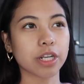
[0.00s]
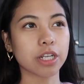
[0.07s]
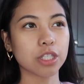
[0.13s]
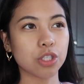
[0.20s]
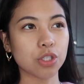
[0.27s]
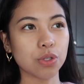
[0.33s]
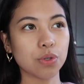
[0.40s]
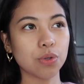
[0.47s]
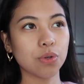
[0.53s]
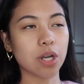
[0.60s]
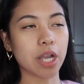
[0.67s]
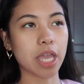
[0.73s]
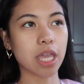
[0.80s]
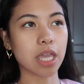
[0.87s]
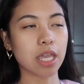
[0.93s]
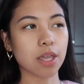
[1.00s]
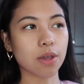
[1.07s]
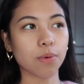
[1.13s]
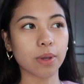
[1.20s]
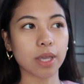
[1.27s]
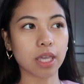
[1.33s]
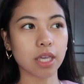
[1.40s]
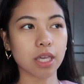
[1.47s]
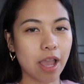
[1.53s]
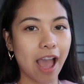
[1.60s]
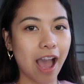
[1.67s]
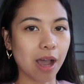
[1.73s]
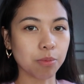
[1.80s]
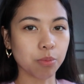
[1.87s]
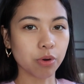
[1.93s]
gonna do a quick
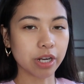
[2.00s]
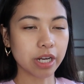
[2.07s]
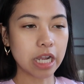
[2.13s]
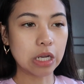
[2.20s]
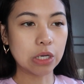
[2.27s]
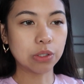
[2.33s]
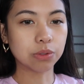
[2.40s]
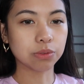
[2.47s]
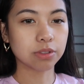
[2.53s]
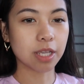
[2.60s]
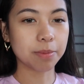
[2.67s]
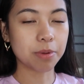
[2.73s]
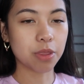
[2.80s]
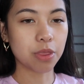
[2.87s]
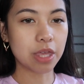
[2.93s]
ab workout type of